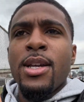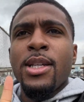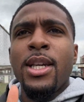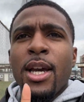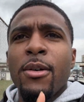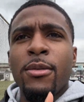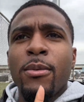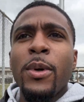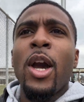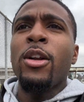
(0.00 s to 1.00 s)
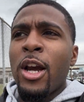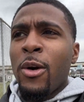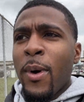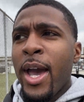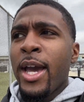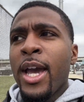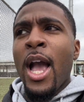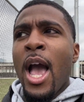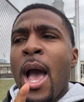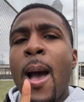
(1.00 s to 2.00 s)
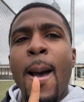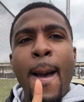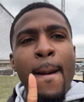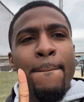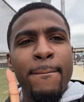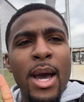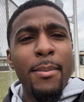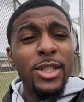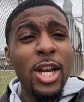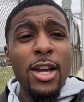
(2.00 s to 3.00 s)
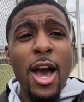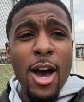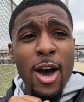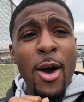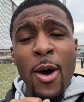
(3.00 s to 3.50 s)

yeah, we on our way. I'm going to show y'all.